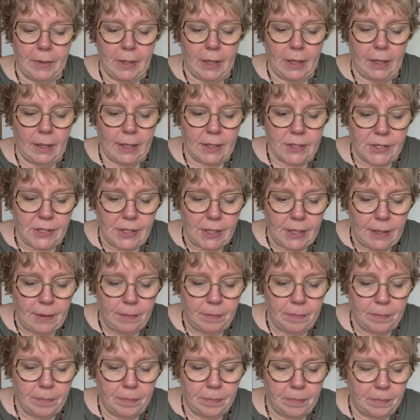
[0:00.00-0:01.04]
Let's see.
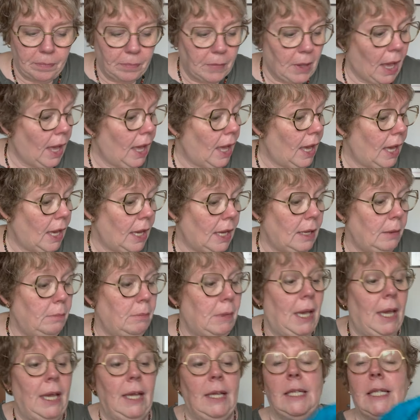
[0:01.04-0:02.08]
I
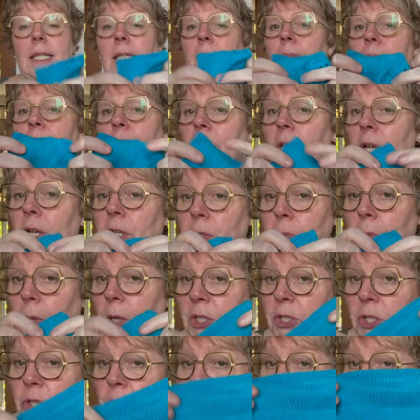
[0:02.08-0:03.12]
made a
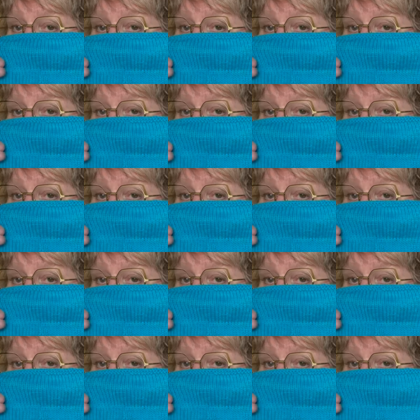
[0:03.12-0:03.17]
swatch